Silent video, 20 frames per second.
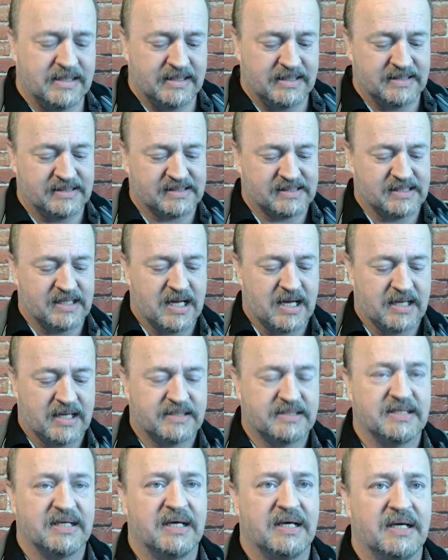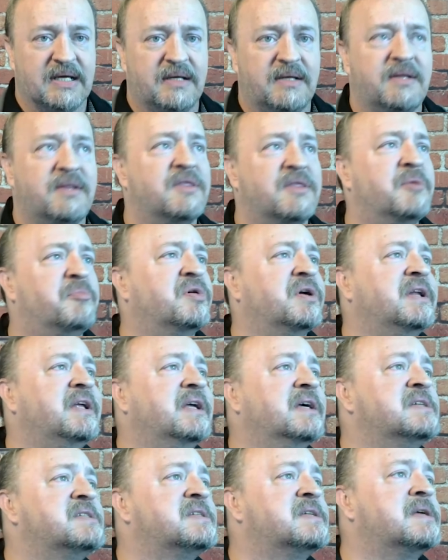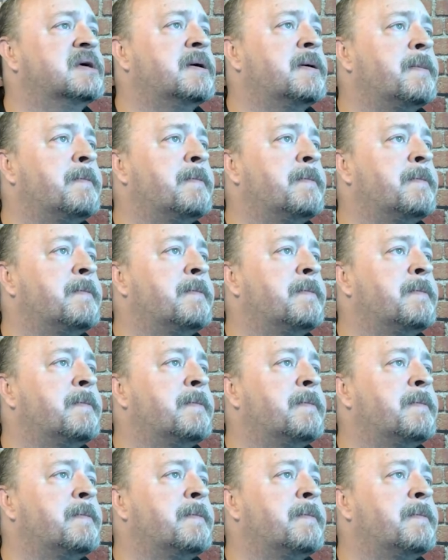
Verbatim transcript: It's not uh, the prettiest,